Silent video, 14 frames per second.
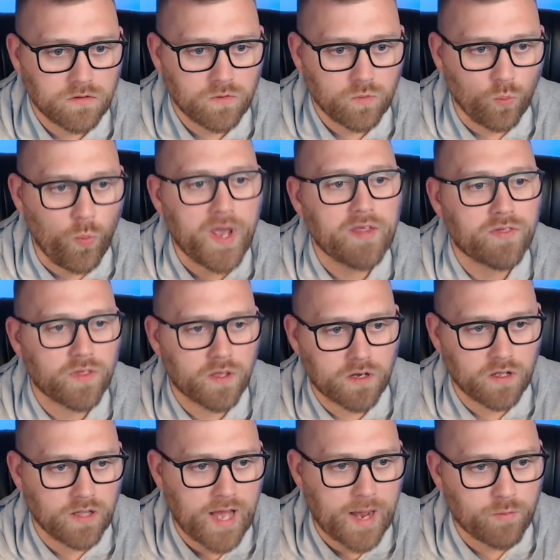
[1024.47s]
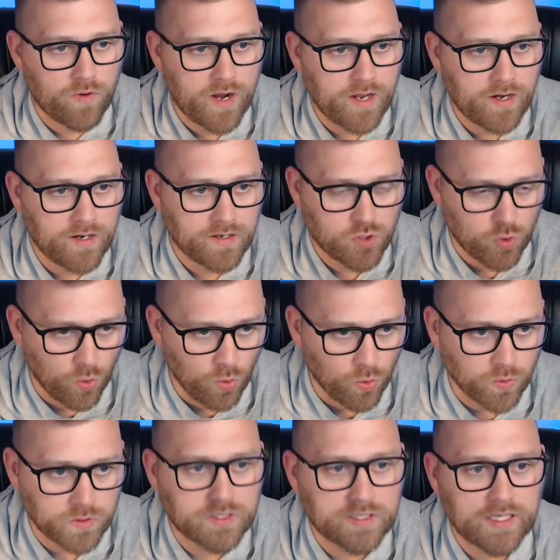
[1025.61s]
with collaborating
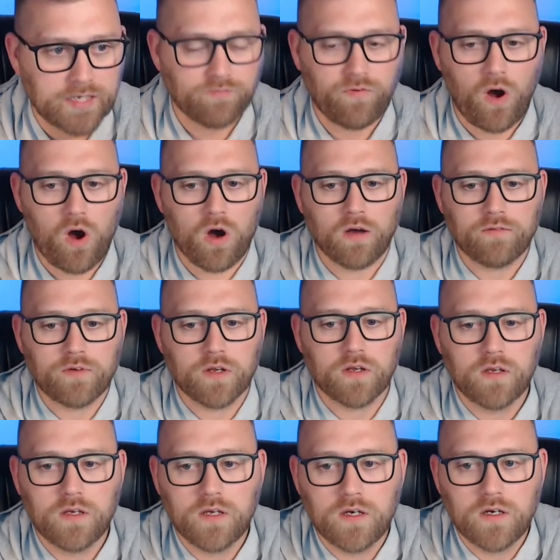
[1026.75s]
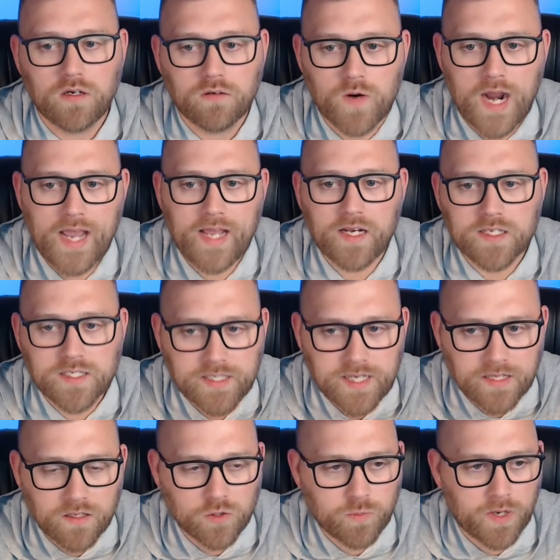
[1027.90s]
tools involved, right? Set
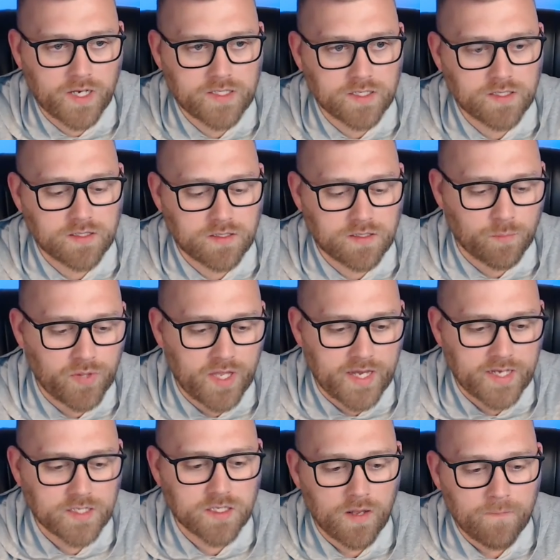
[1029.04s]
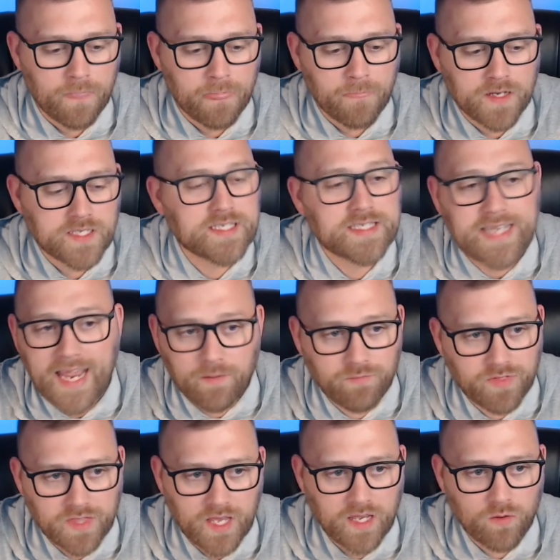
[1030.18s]
those processes in place. Same
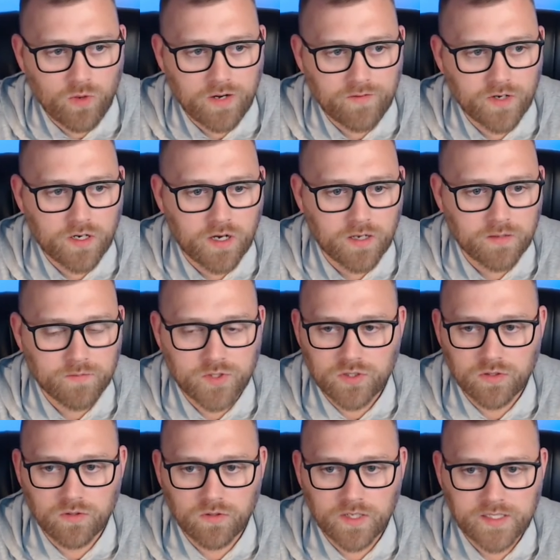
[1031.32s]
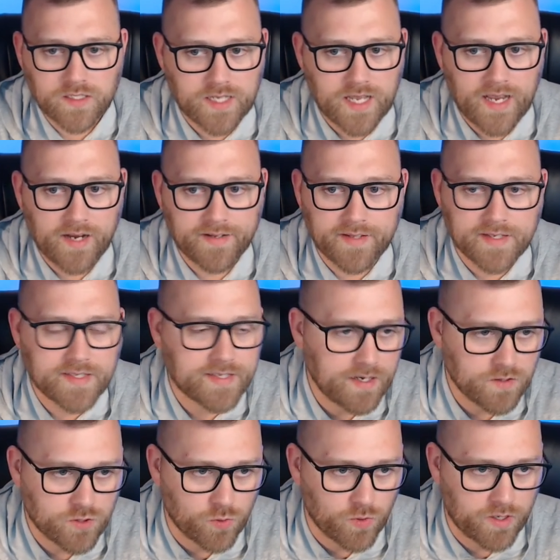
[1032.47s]
thing whenever it comes to, let's say, the
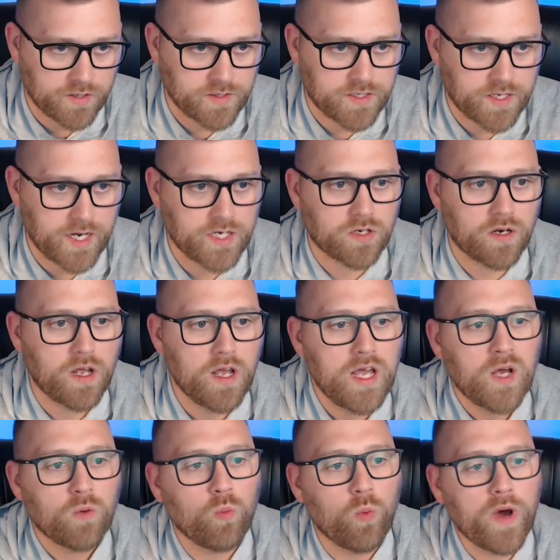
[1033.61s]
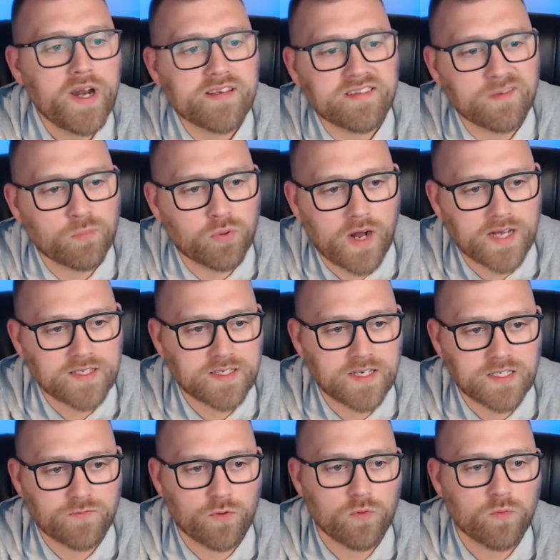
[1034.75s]
sales organization. What is the
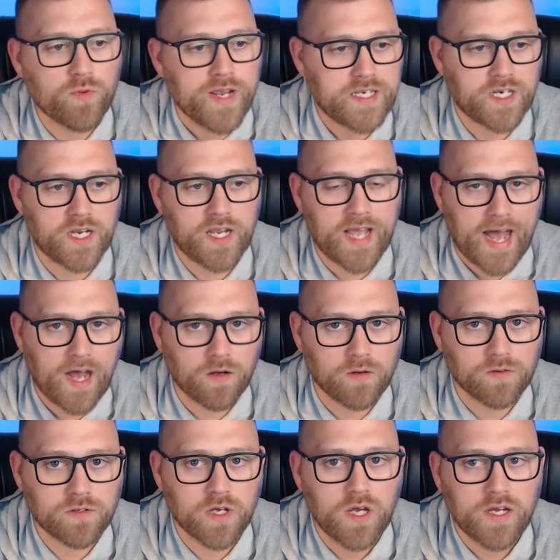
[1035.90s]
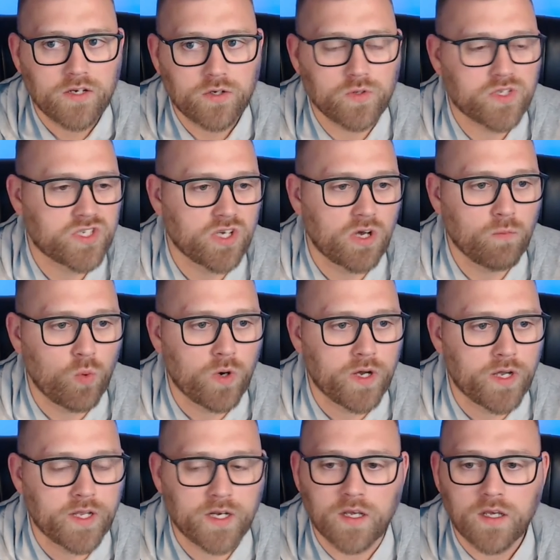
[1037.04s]
process for reaching out to
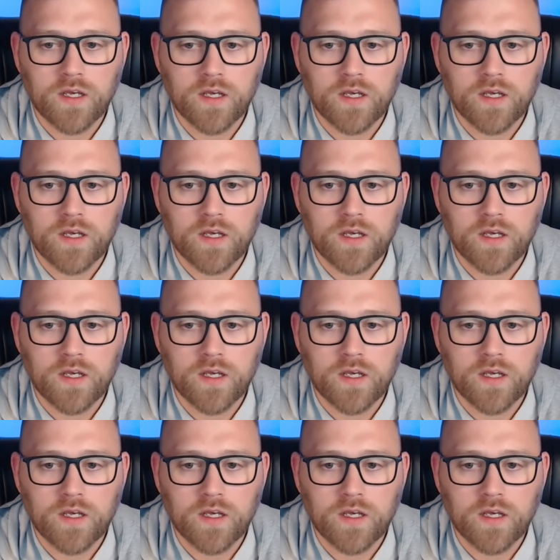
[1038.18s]
someone